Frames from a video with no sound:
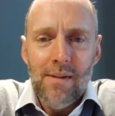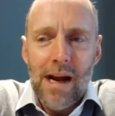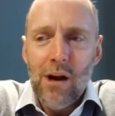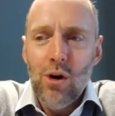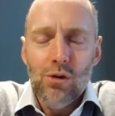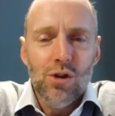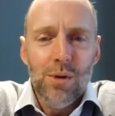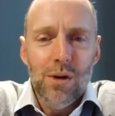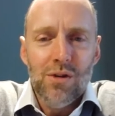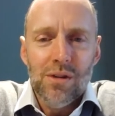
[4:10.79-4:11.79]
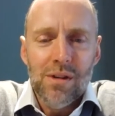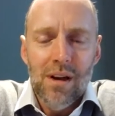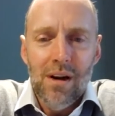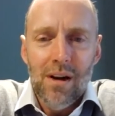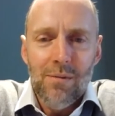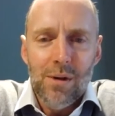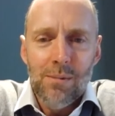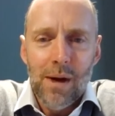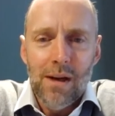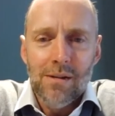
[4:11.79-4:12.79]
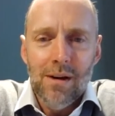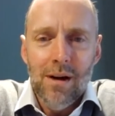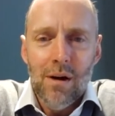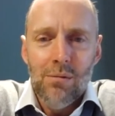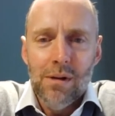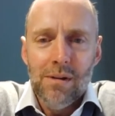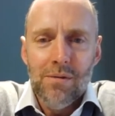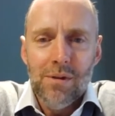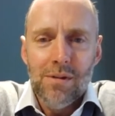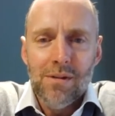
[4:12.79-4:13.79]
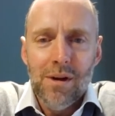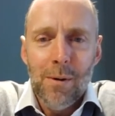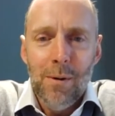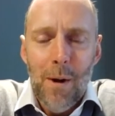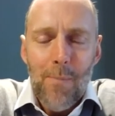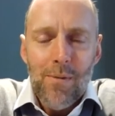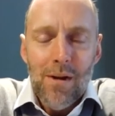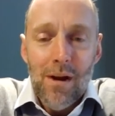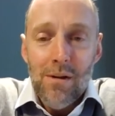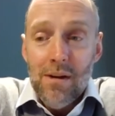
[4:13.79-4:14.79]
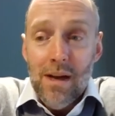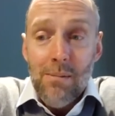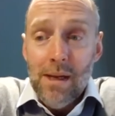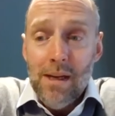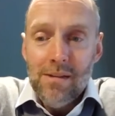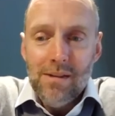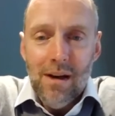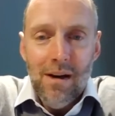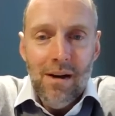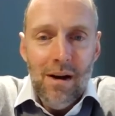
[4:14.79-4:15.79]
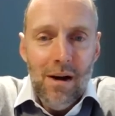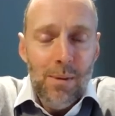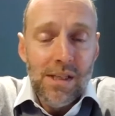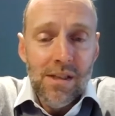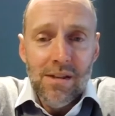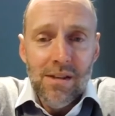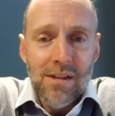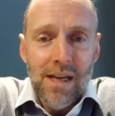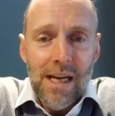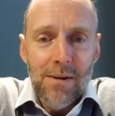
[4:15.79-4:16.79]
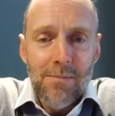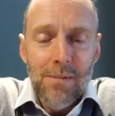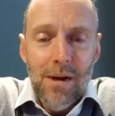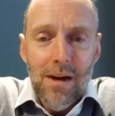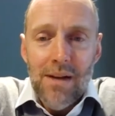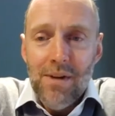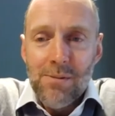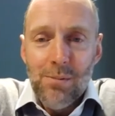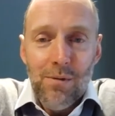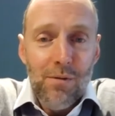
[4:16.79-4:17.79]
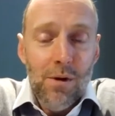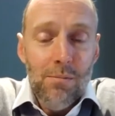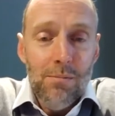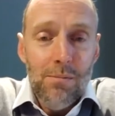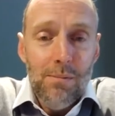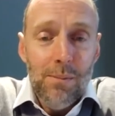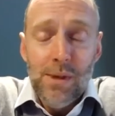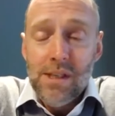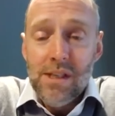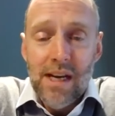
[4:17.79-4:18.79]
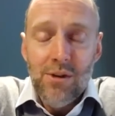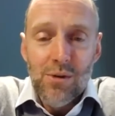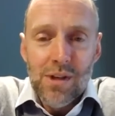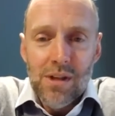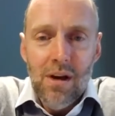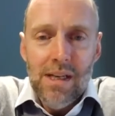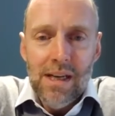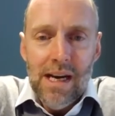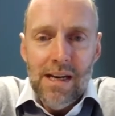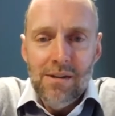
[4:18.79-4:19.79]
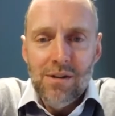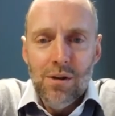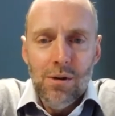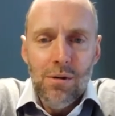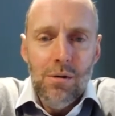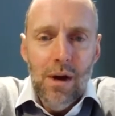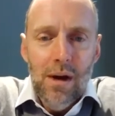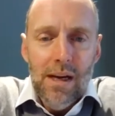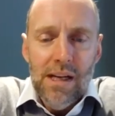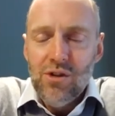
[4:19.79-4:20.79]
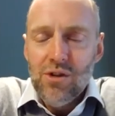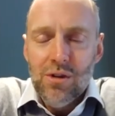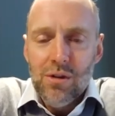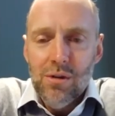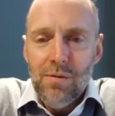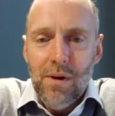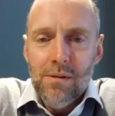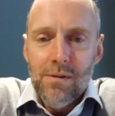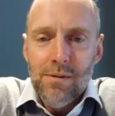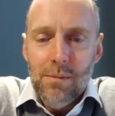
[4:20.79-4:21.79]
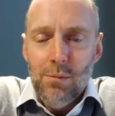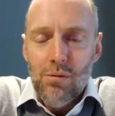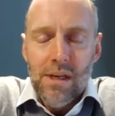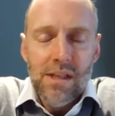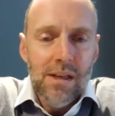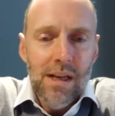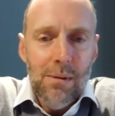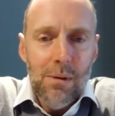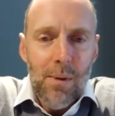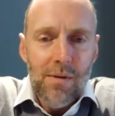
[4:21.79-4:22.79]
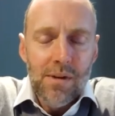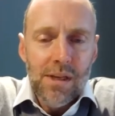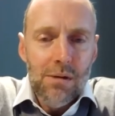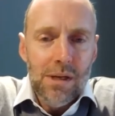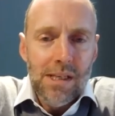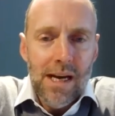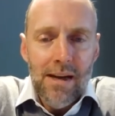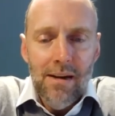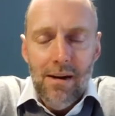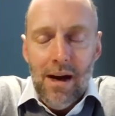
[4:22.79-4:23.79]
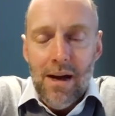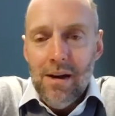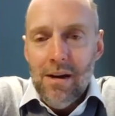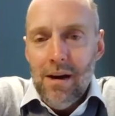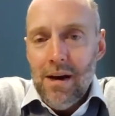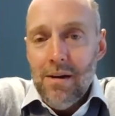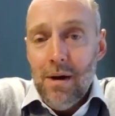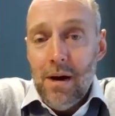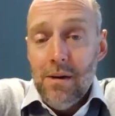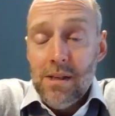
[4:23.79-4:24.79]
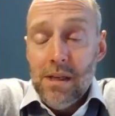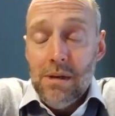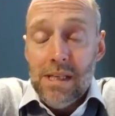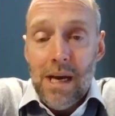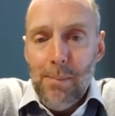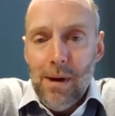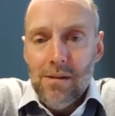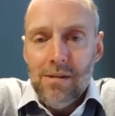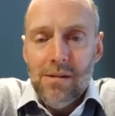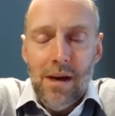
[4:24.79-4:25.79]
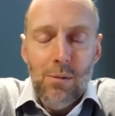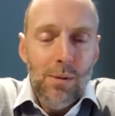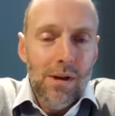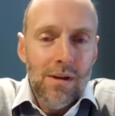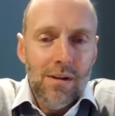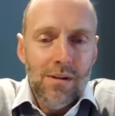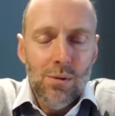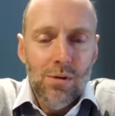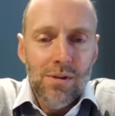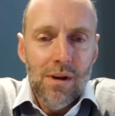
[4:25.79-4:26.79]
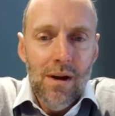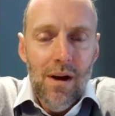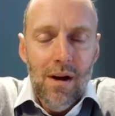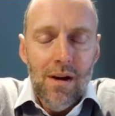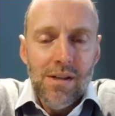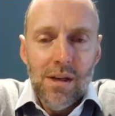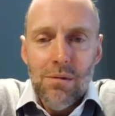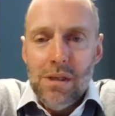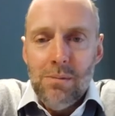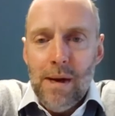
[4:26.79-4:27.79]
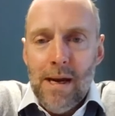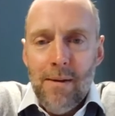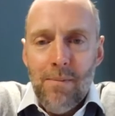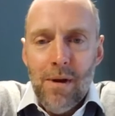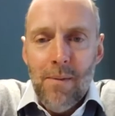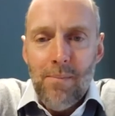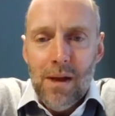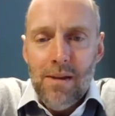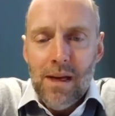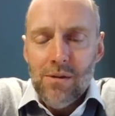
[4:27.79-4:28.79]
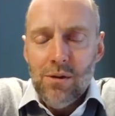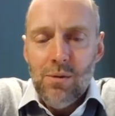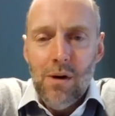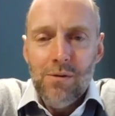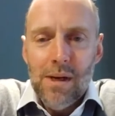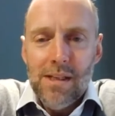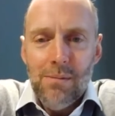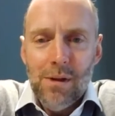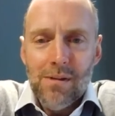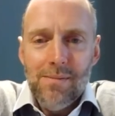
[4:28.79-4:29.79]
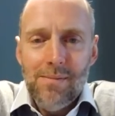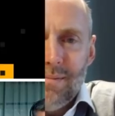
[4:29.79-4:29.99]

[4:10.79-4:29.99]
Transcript: that contribution to life, which makes a, a real difference. So Neighbourly is uh, a business that's taken investment from business angels in the early days to institutional funds more recently, with both a Series A and a and a, and a Series A plus, and we'll be looking towards a, a Series B in the in the next twelve to eighteen months.